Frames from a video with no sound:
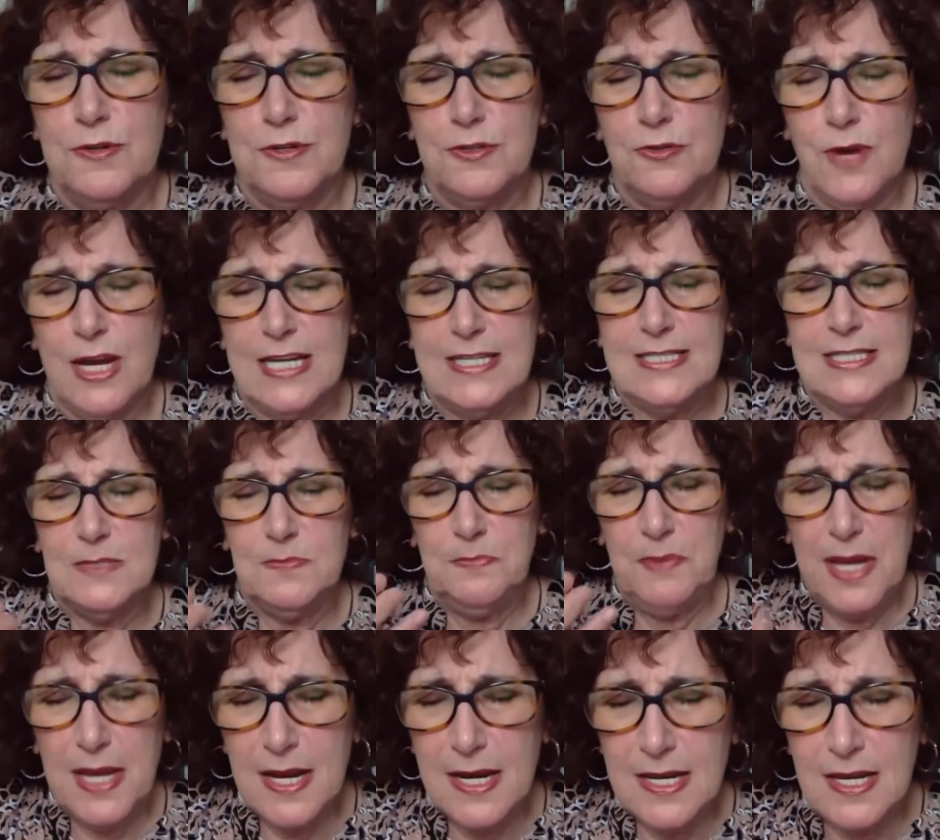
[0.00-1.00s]
to
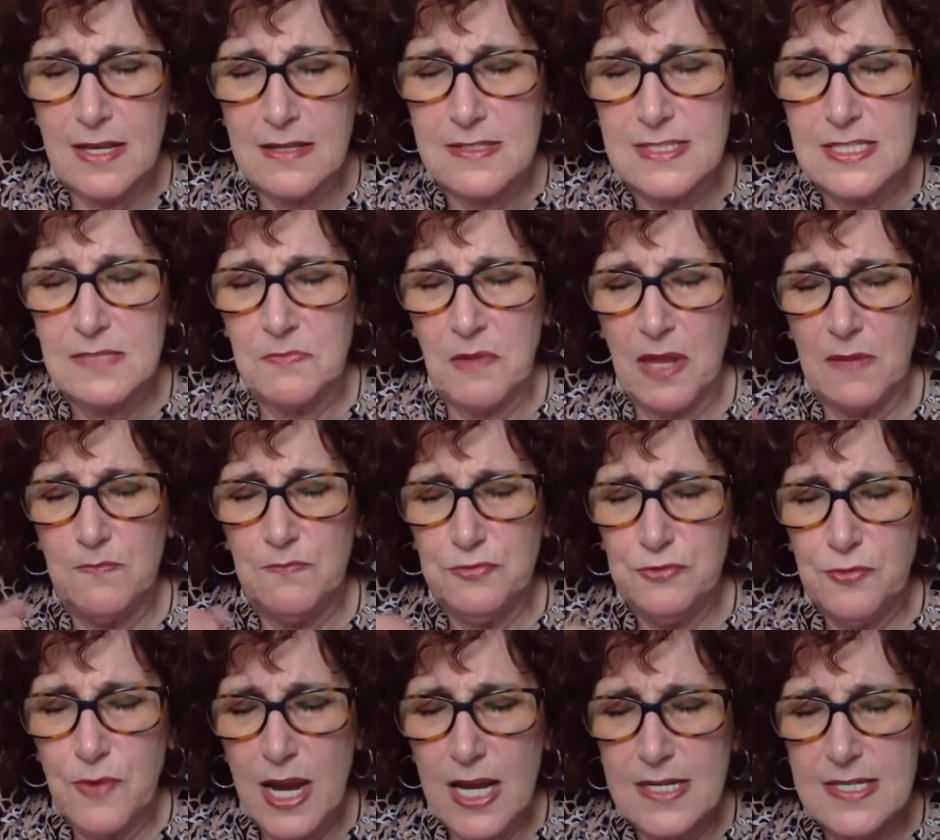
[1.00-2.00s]
experience my
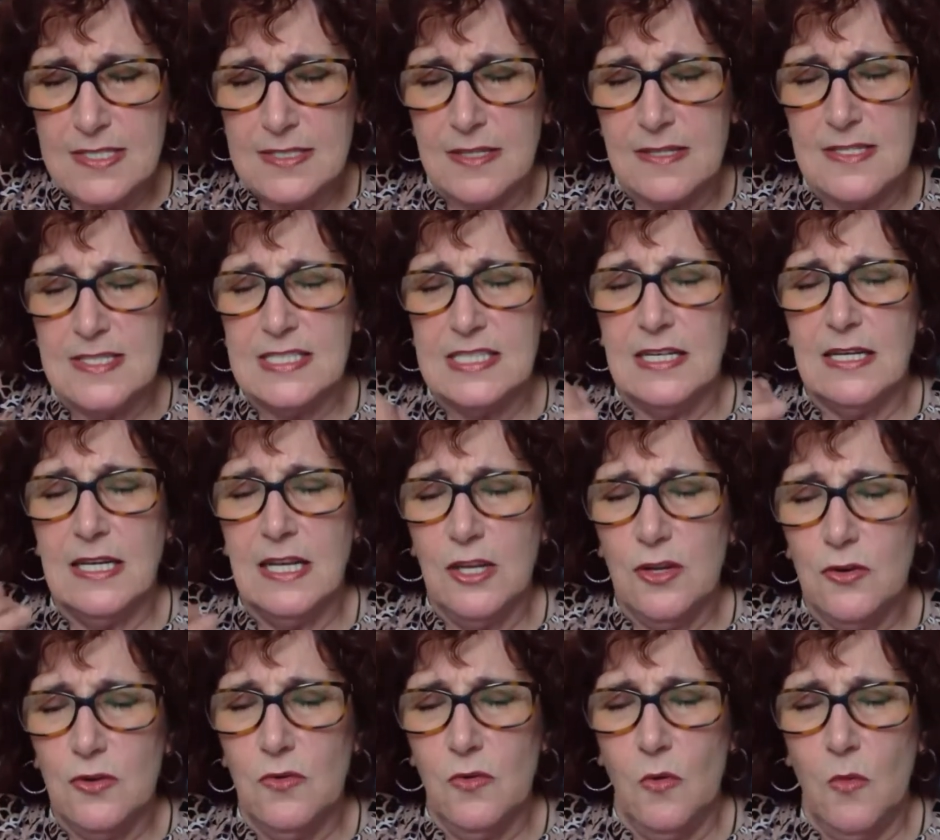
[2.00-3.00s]
presence in
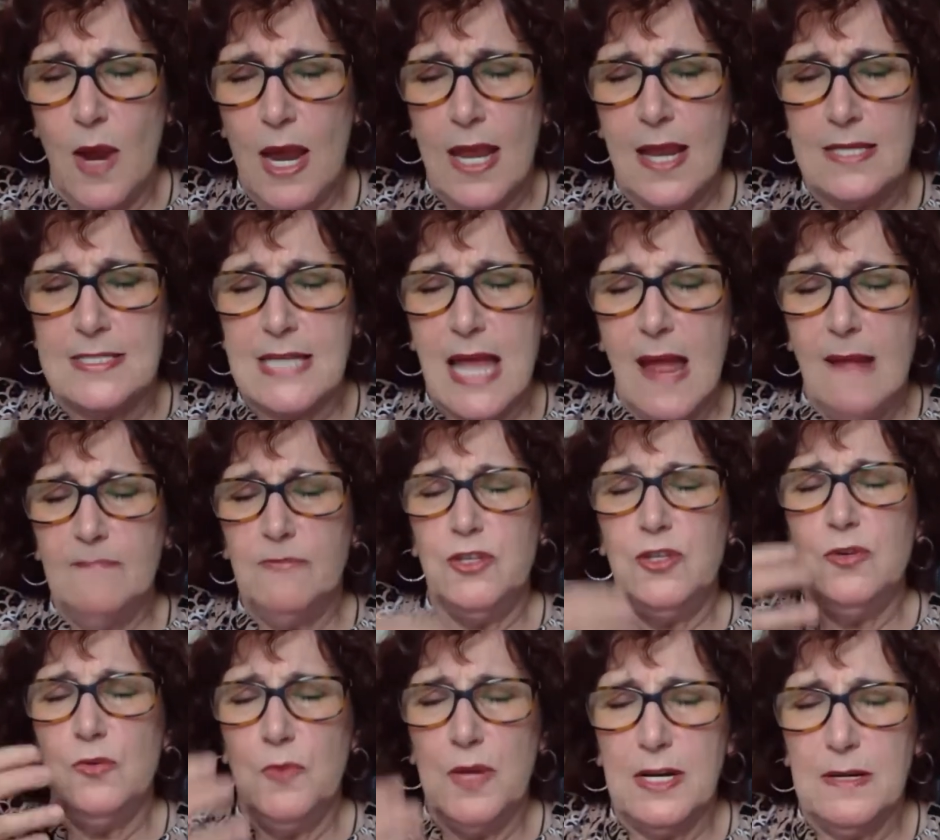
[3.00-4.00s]
new ways.
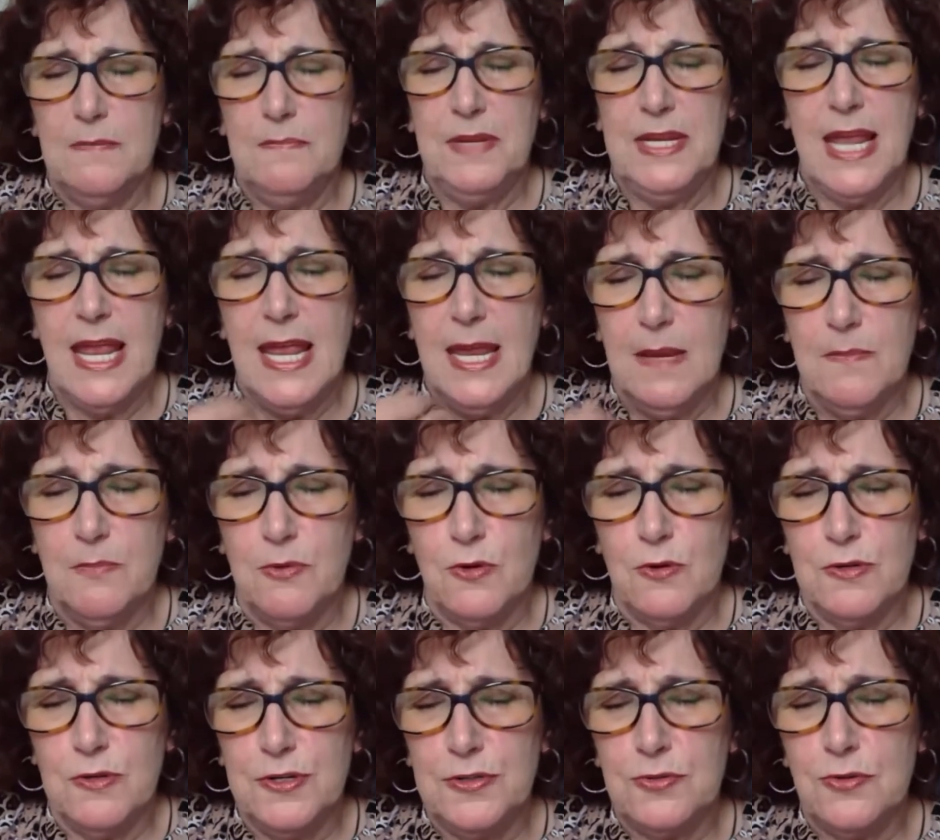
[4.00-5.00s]
You will be
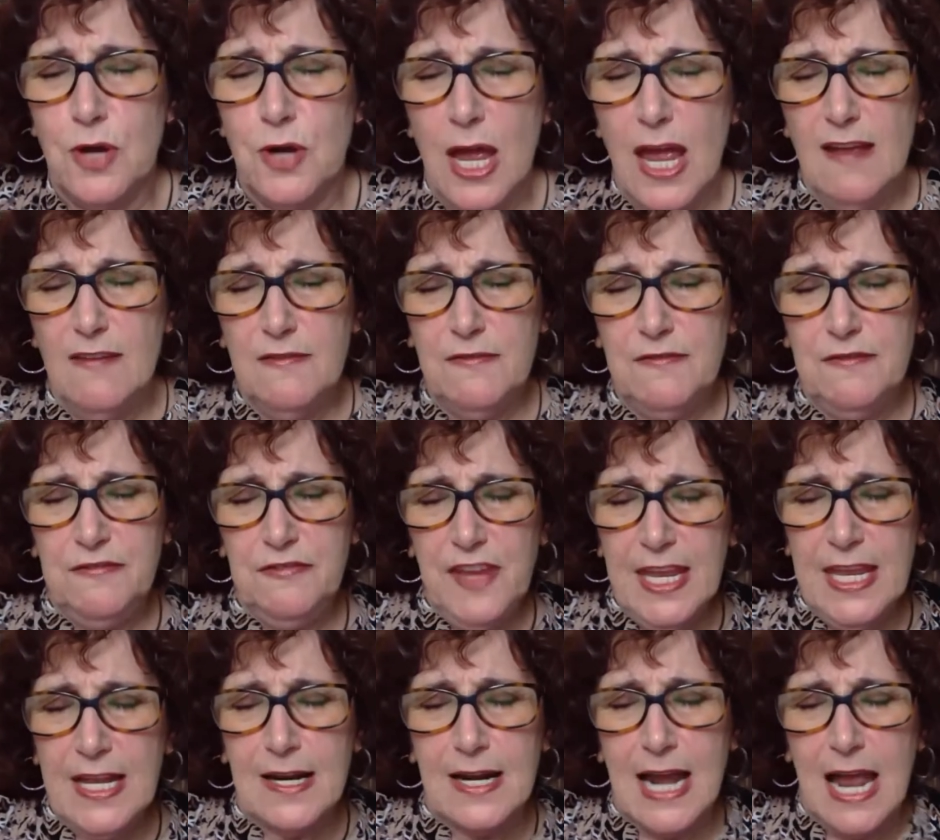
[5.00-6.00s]
able to
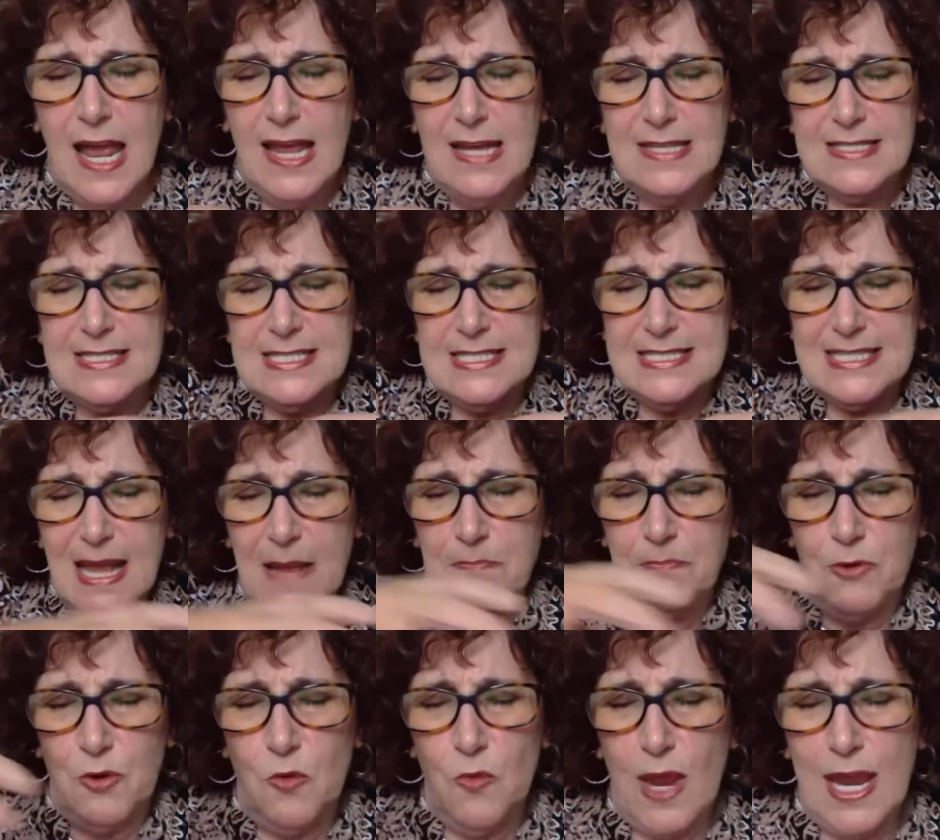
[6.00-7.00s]
feel
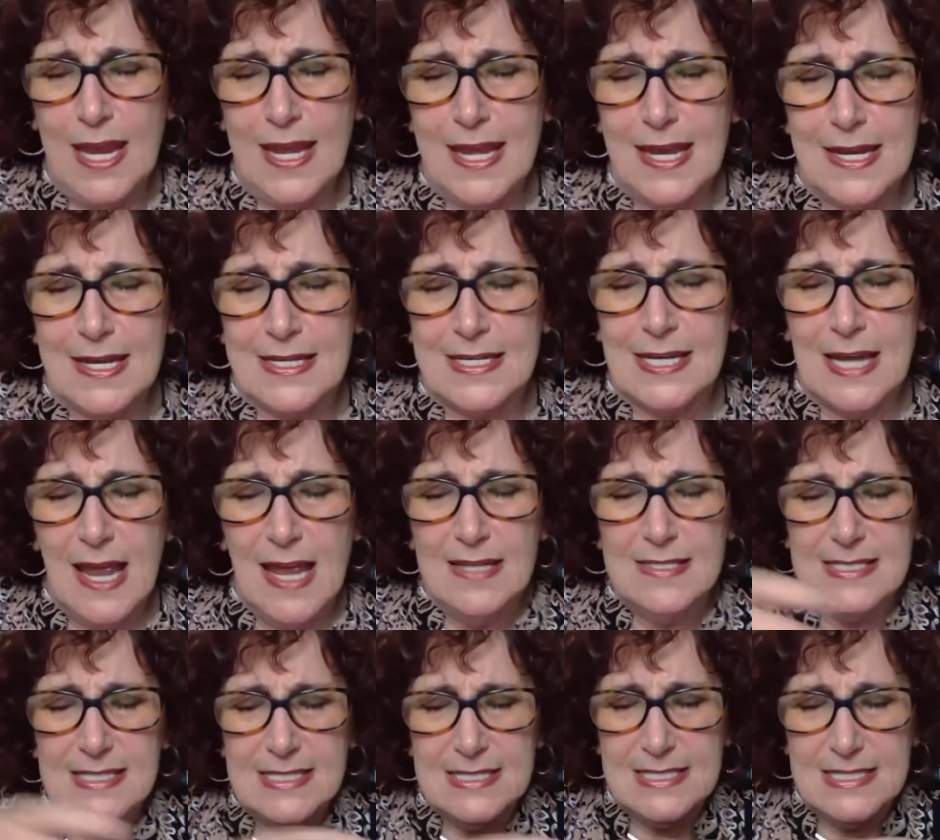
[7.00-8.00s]
separated,
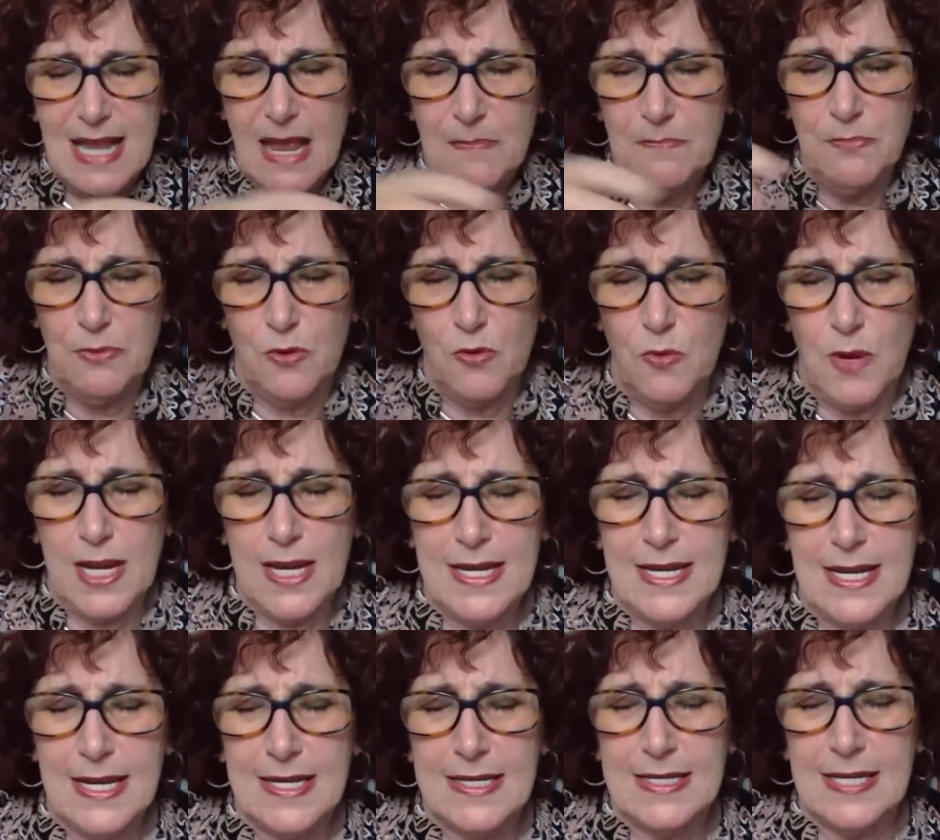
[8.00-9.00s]

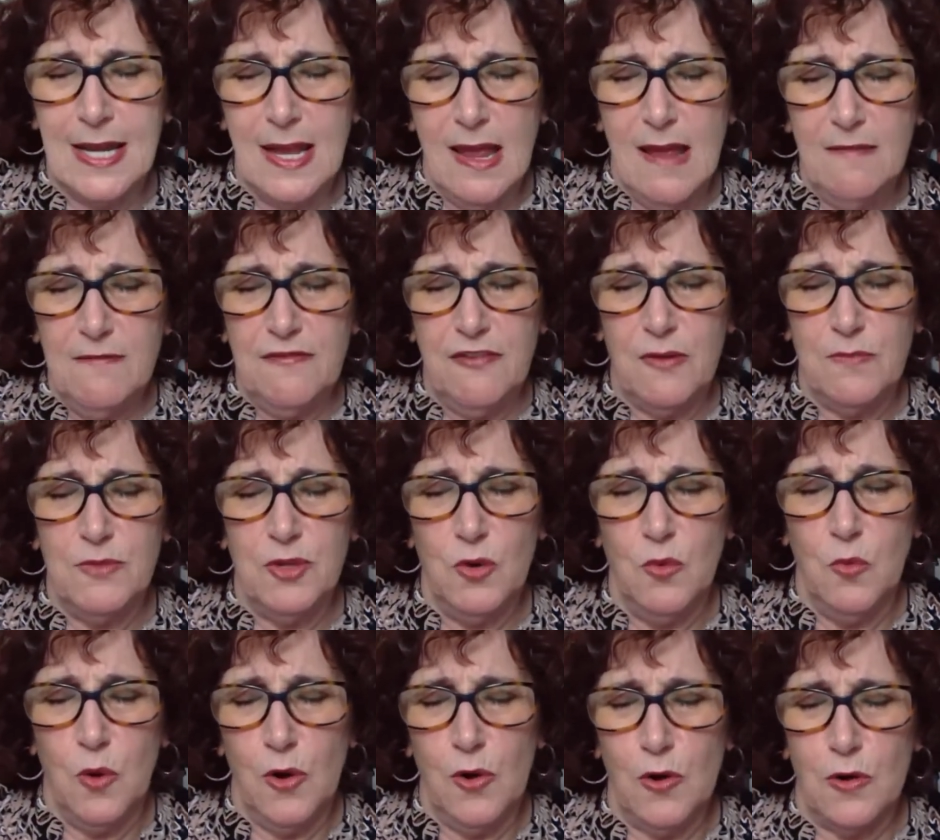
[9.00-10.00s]
separated from the
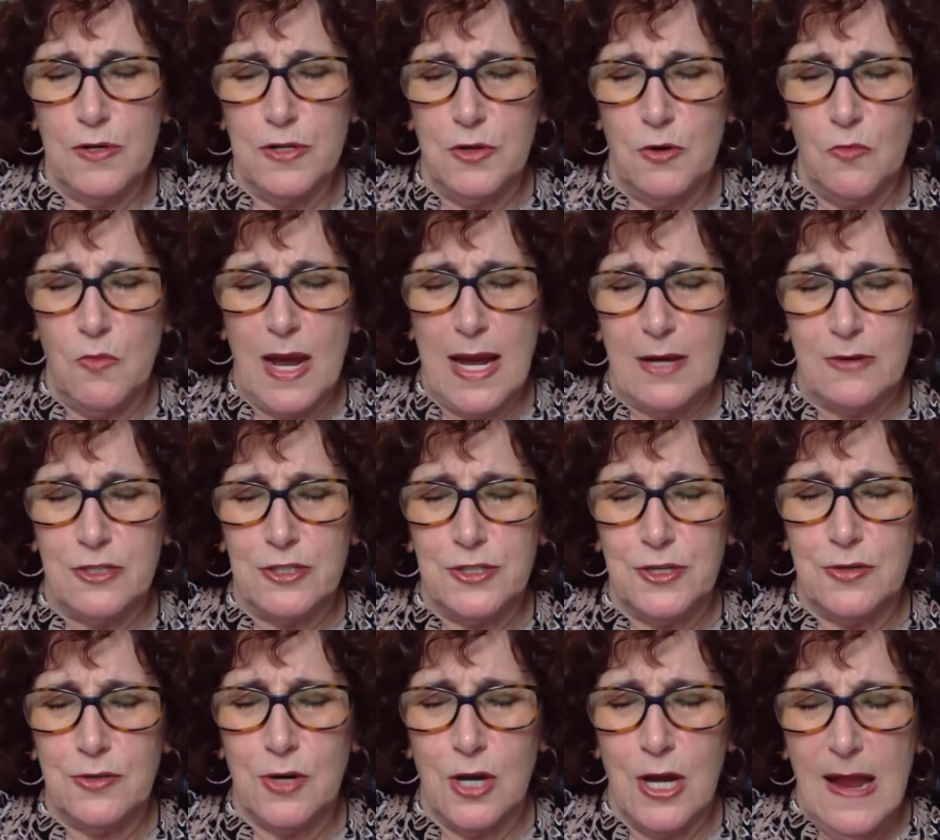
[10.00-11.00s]
world around you.